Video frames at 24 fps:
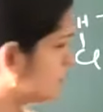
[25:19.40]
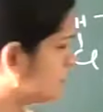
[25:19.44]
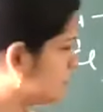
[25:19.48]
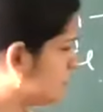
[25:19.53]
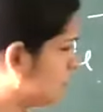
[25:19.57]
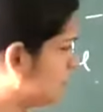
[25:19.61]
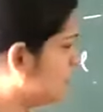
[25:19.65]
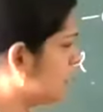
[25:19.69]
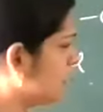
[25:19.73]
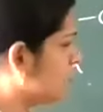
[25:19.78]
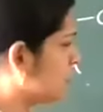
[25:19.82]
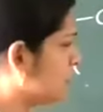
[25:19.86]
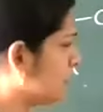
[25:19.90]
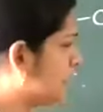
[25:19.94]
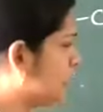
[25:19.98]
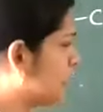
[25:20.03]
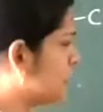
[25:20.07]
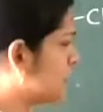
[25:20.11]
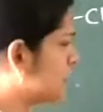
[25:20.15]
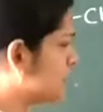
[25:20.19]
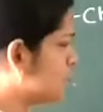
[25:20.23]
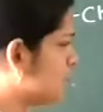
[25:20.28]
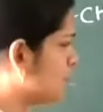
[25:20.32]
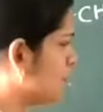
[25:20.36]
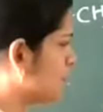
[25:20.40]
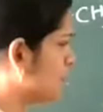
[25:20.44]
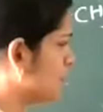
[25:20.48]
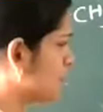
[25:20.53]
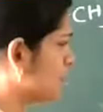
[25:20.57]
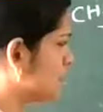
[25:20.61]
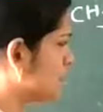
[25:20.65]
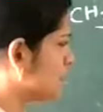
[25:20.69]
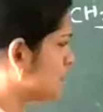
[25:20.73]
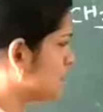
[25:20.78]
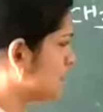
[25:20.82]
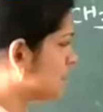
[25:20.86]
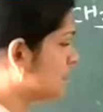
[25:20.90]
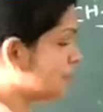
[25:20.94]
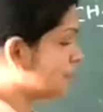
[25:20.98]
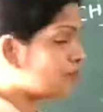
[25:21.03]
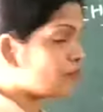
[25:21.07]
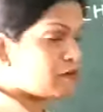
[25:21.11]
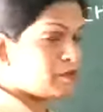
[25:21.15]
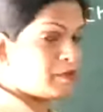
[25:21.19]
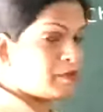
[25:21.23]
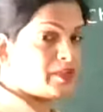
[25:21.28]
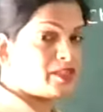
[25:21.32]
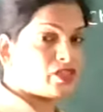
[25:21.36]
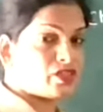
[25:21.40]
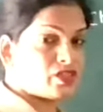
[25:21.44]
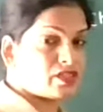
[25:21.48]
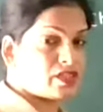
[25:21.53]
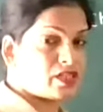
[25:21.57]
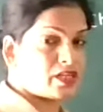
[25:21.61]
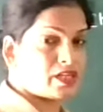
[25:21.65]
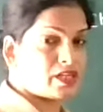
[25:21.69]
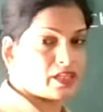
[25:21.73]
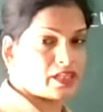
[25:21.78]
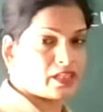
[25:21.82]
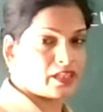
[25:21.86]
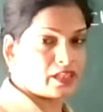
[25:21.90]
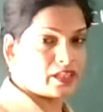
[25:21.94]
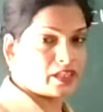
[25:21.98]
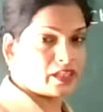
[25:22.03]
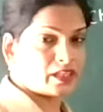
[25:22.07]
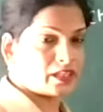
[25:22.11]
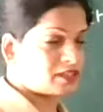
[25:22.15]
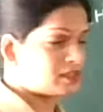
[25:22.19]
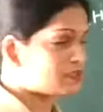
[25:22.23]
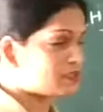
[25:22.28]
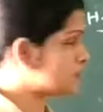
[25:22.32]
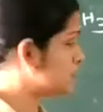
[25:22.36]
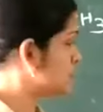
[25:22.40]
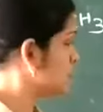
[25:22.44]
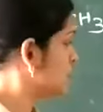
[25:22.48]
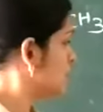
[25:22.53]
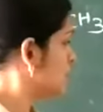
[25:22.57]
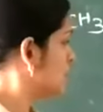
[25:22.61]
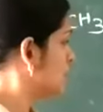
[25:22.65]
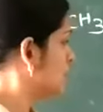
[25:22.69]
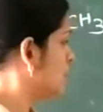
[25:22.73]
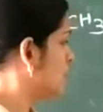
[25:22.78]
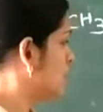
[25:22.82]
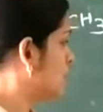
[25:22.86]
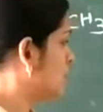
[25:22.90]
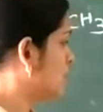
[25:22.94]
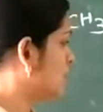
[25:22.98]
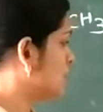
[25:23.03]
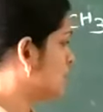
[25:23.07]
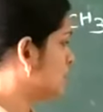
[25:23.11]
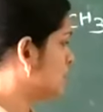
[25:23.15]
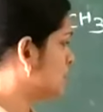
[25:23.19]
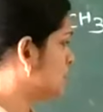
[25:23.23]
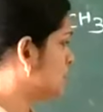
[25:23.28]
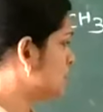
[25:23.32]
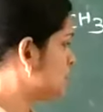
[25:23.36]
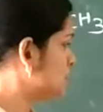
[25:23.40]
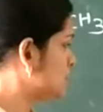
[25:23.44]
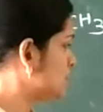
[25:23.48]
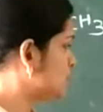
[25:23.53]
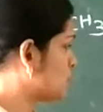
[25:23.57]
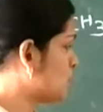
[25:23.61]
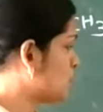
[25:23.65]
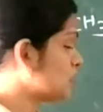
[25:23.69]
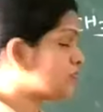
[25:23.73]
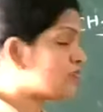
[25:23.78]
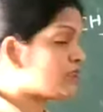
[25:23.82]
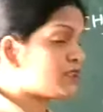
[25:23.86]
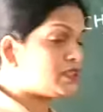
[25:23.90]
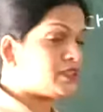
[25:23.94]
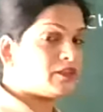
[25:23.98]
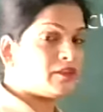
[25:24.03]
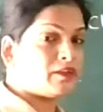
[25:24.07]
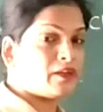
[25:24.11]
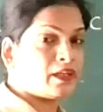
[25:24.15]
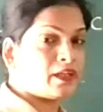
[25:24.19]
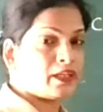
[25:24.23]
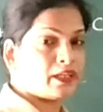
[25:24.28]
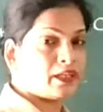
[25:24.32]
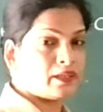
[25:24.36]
see, delta plus. There will be steric hindrance on this positive